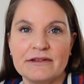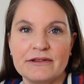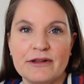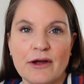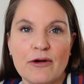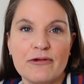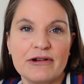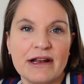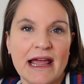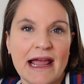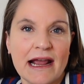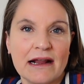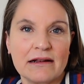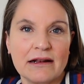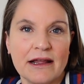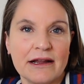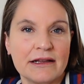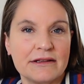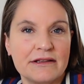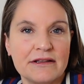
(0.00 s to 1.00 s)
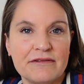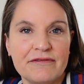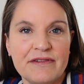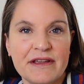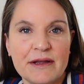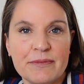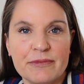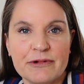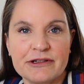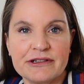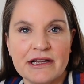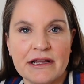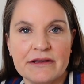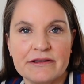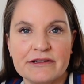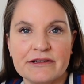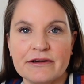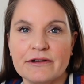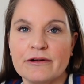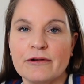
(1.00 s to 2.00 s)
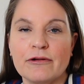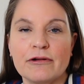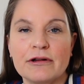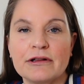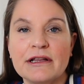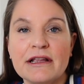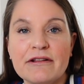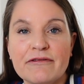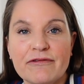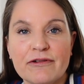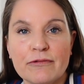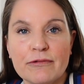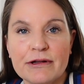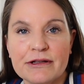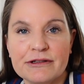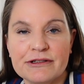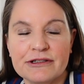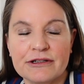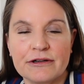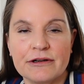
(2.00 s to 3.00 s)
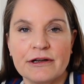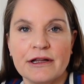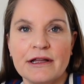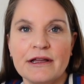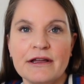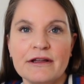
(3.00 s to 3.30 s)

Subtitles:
don't act like a TV presenter or an influencer,